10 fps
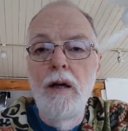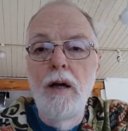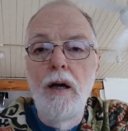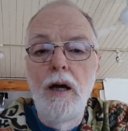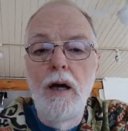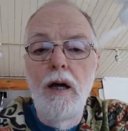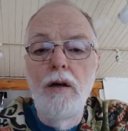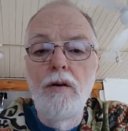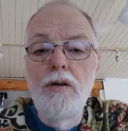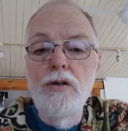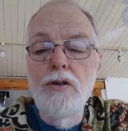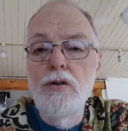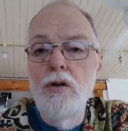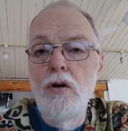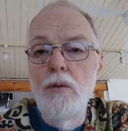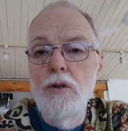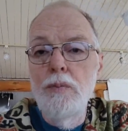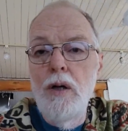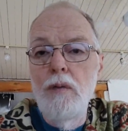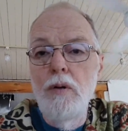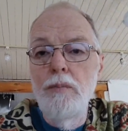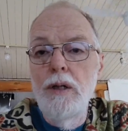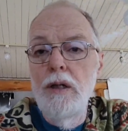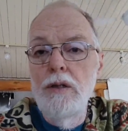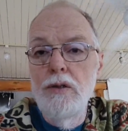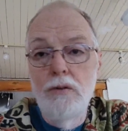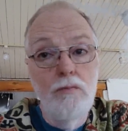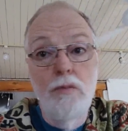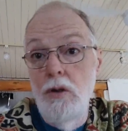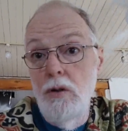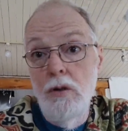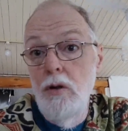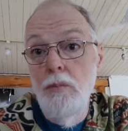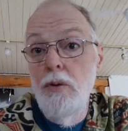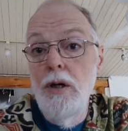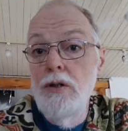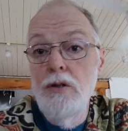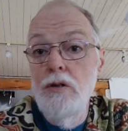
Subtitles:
And this is an enormous problem because your corporation